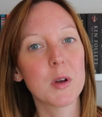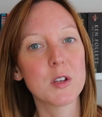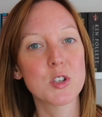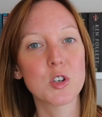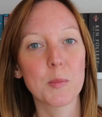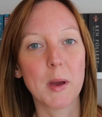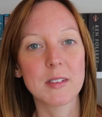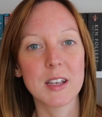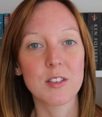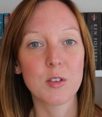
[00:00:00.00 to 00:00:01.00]
Going to talk
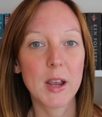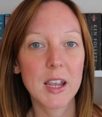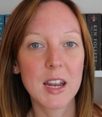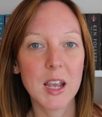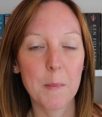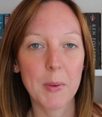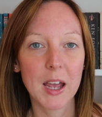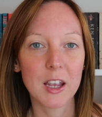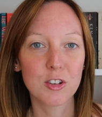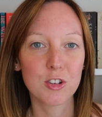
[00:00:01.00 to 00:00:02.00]
about is The Reckoning
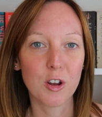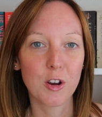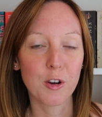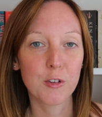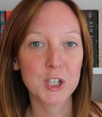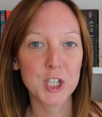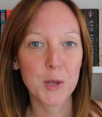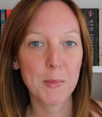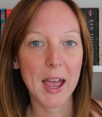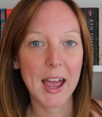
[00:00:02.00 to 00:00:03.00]
by John Grisham,